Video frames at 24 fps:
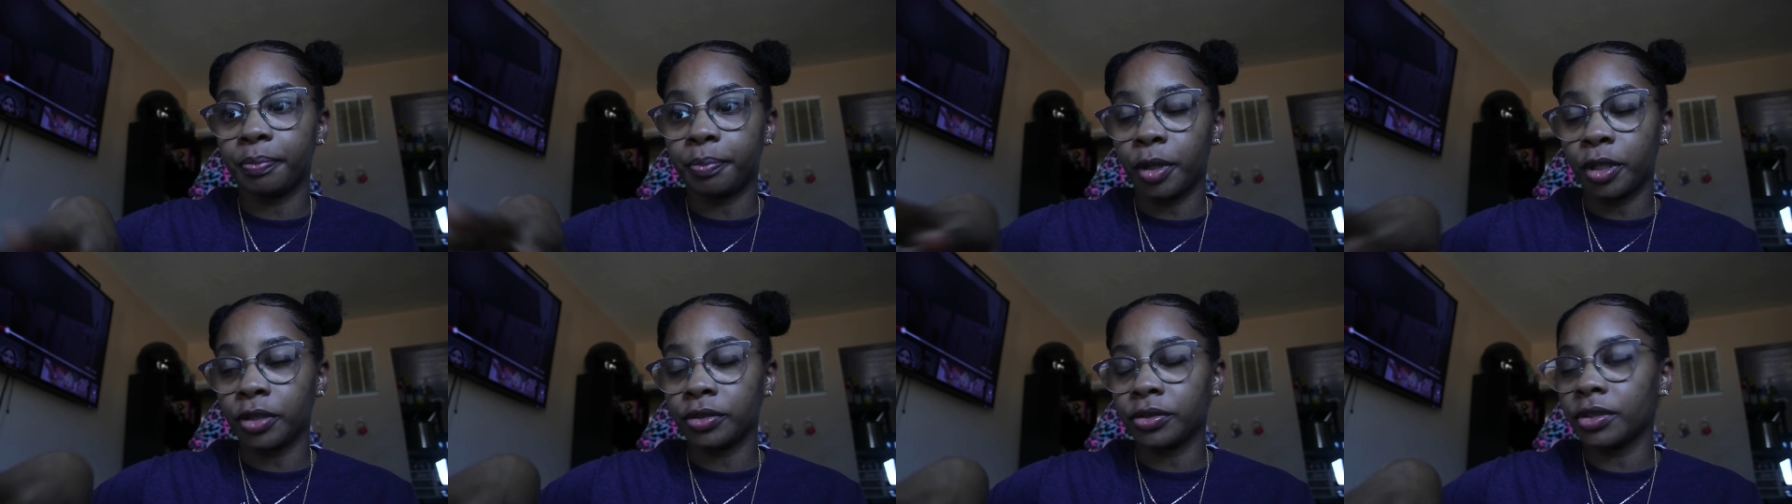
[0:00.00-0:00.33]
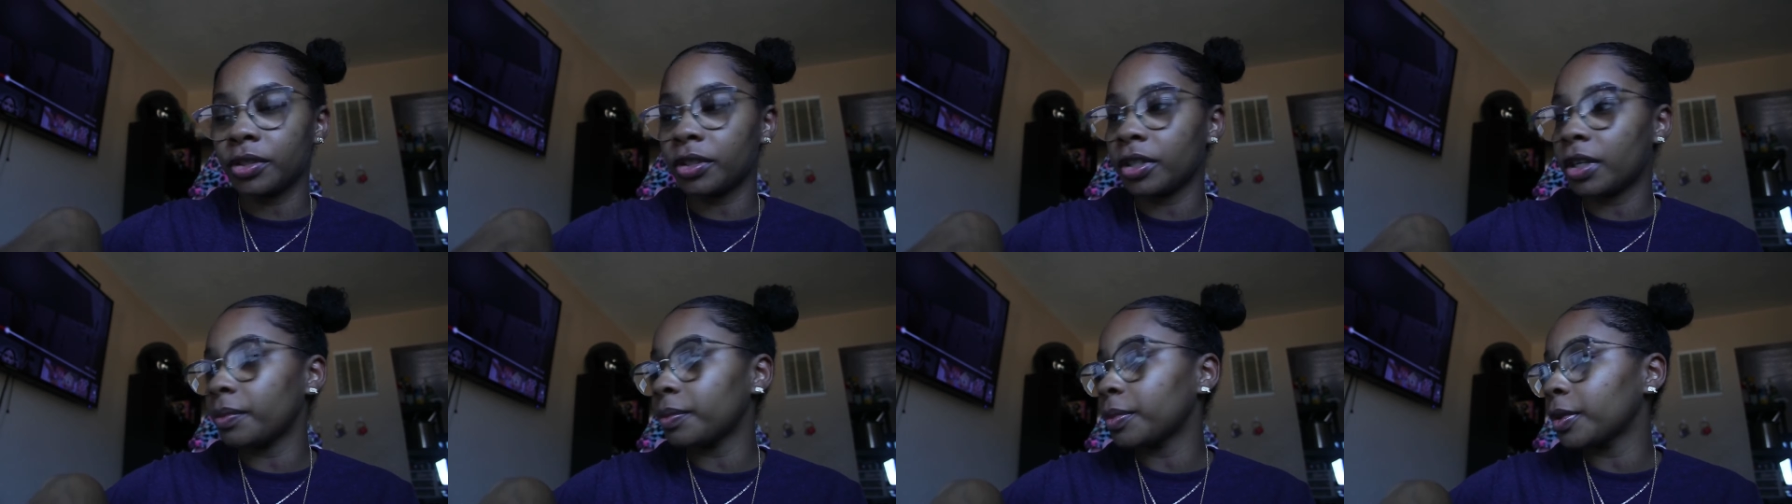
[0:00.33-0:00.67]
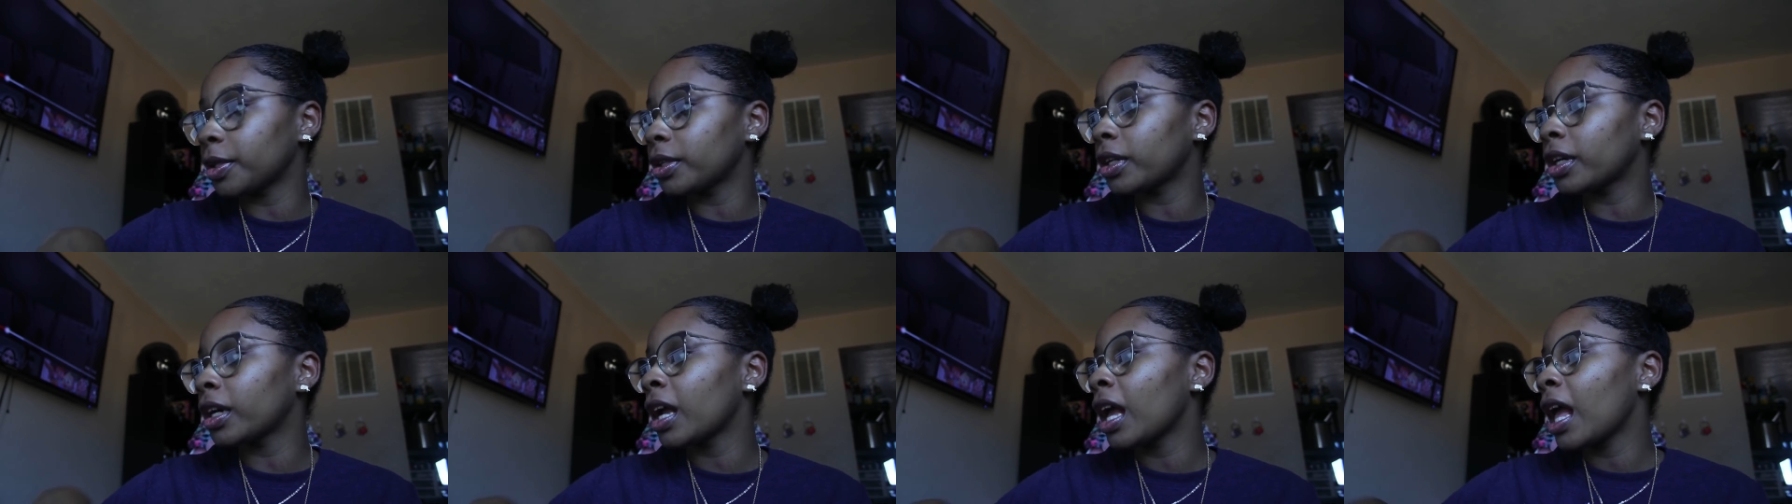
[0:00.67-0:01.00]
personal
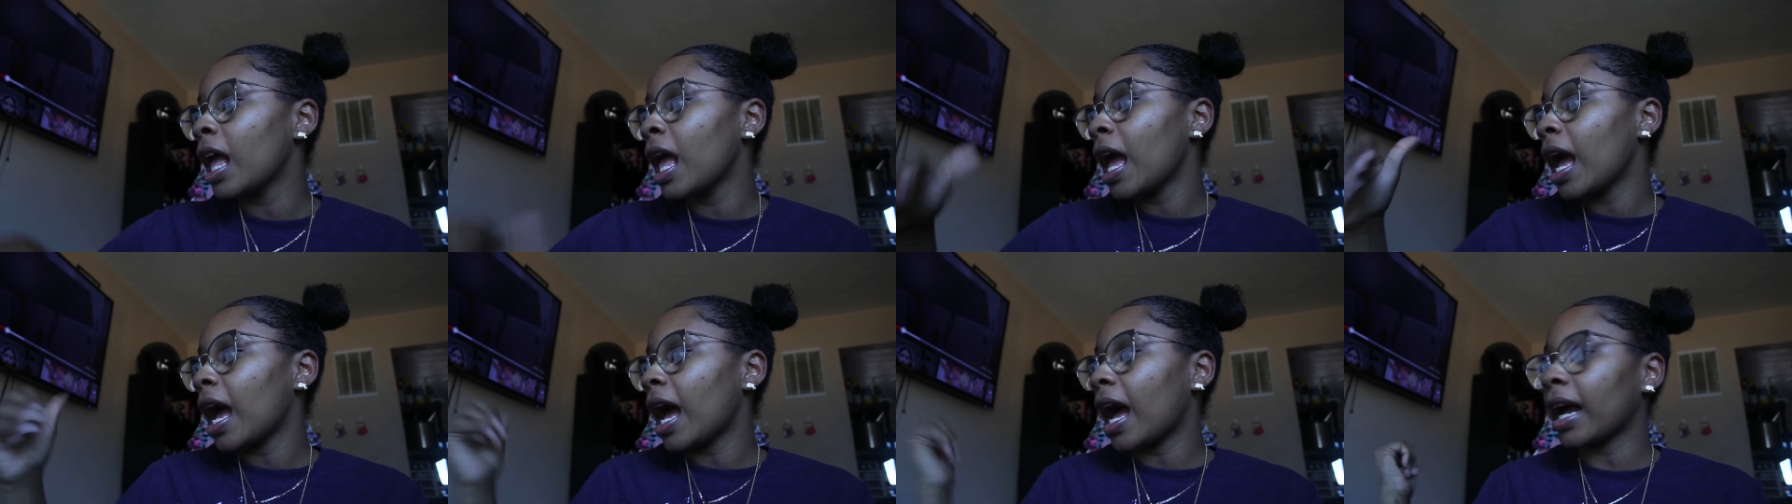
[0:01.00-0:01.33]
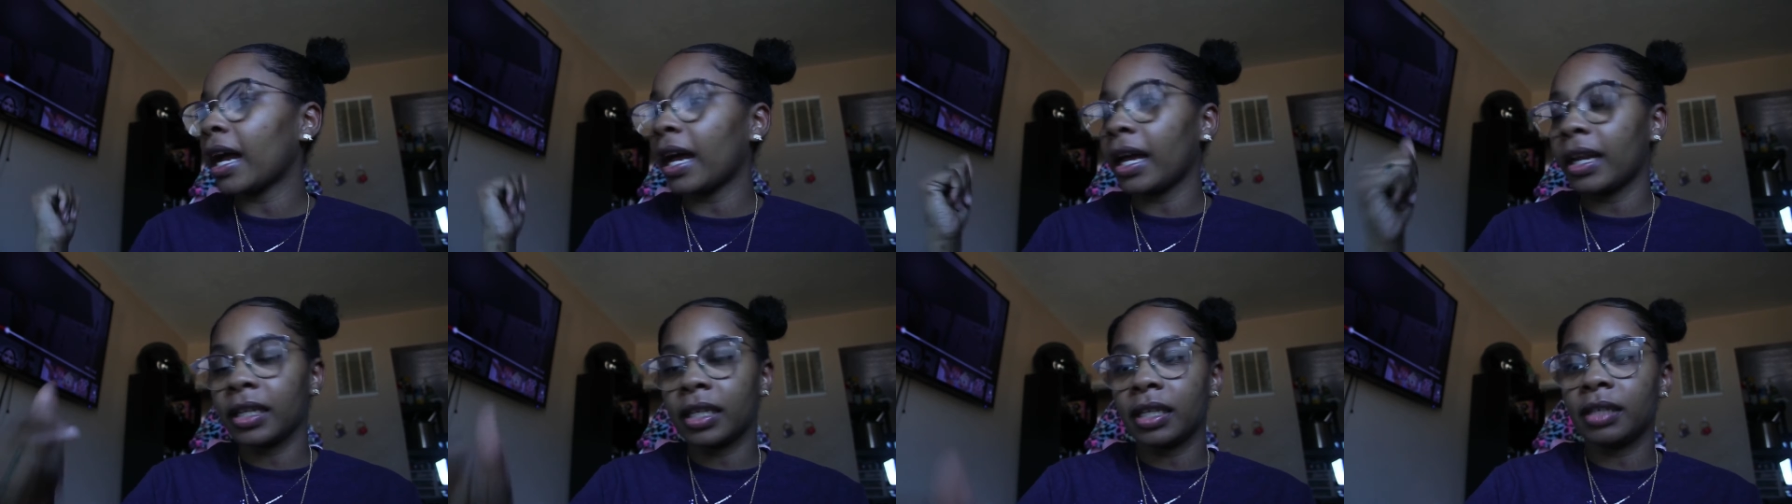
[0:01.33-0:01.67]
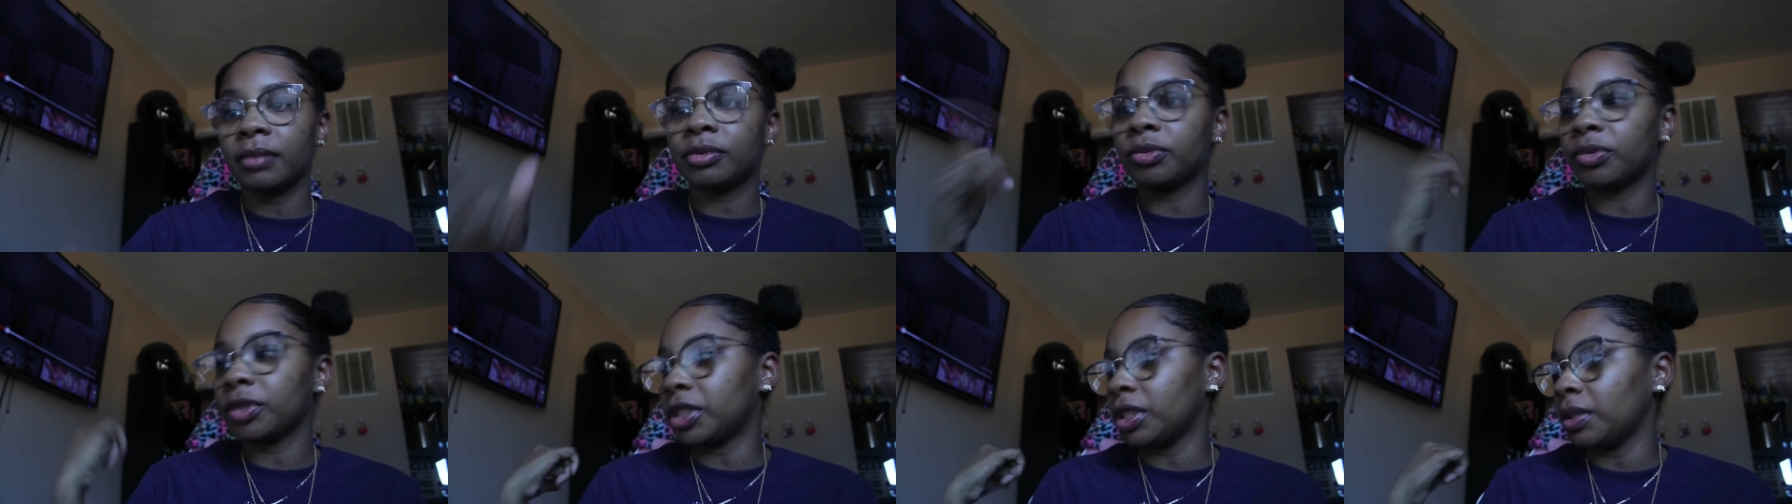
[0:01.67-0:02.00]
computer, I gotta
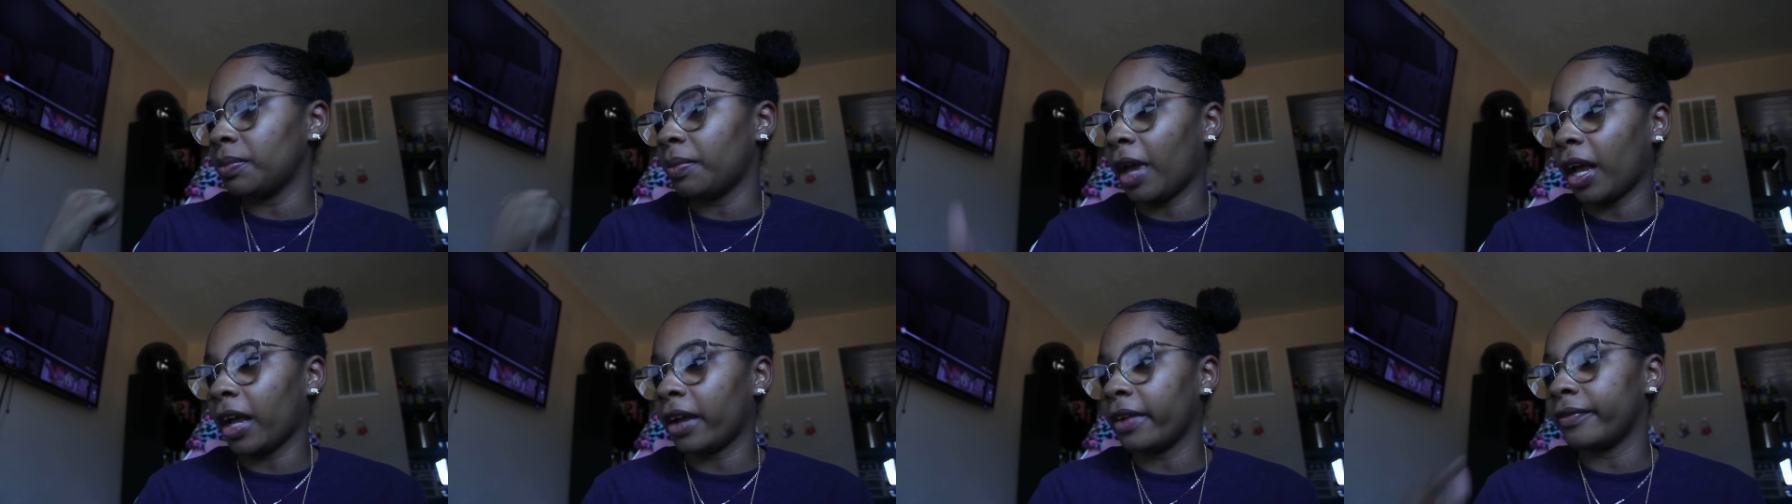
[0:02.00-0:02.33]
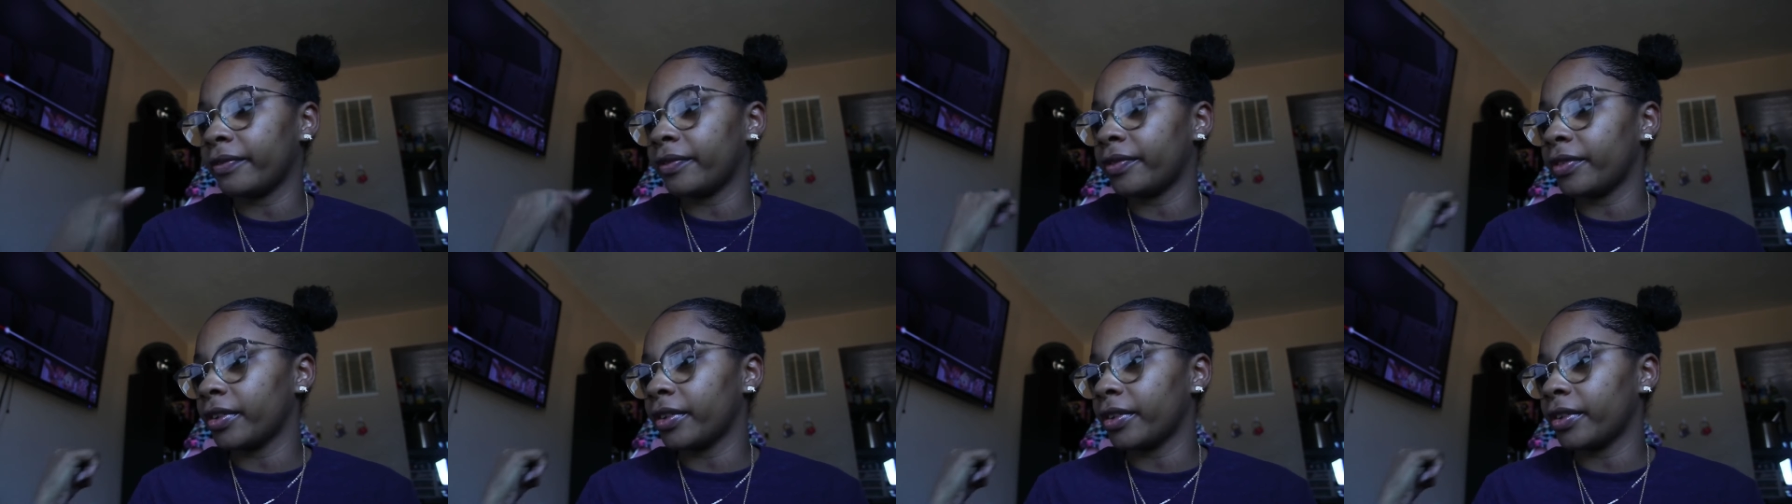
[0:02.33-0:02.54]
keep switching back and